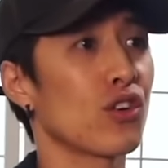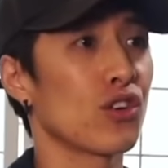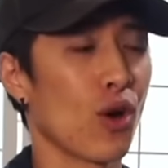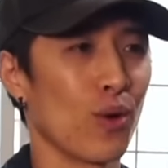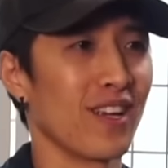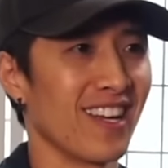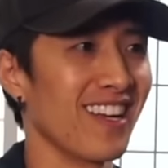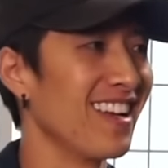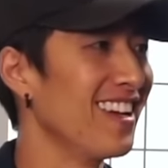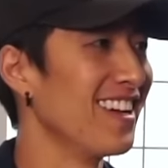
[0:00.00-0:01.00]
showing,
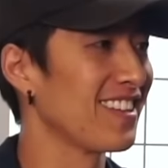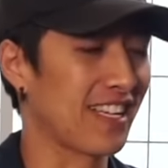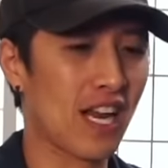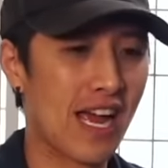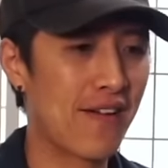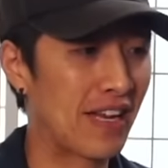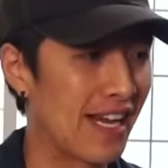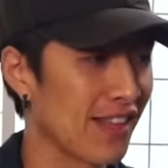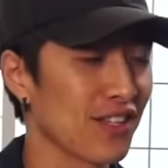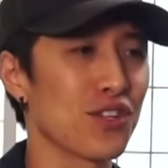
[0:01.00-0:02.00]
like not having
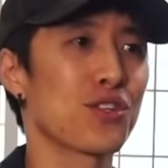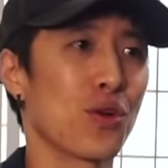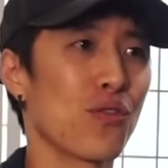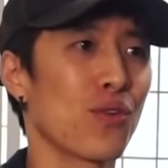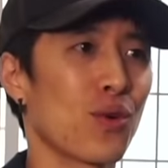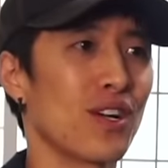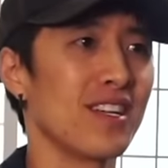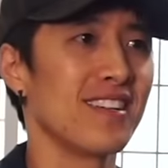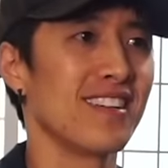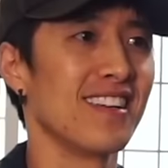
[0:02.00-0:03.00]
anything to show for
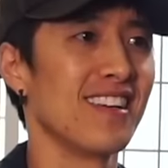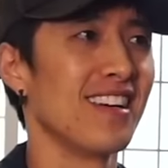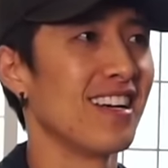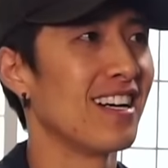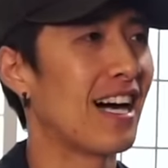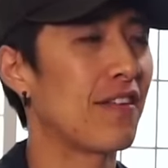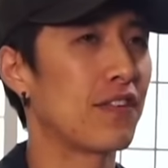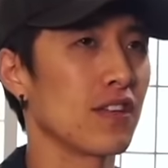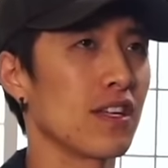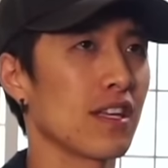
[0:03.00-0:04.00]
it, mm-hmm. I
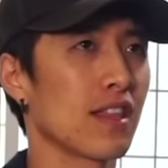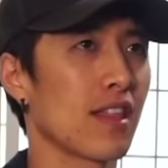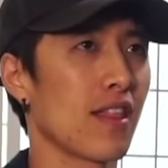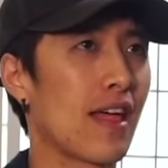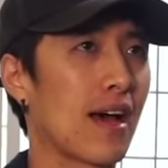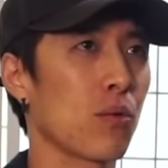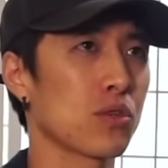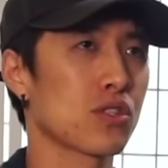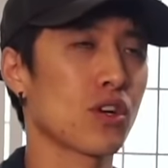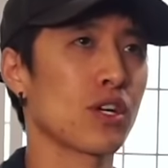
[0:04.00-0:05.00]
feel like that
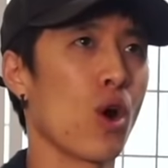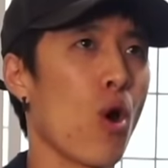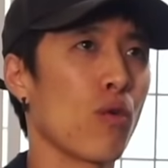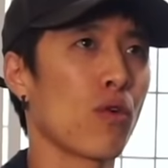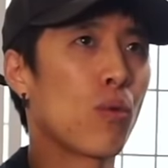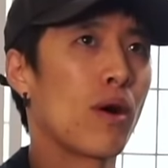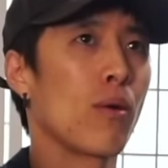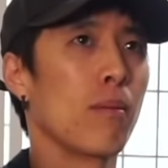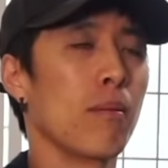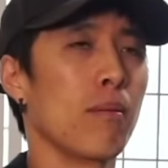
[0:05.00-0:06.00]
was starting to overwhelm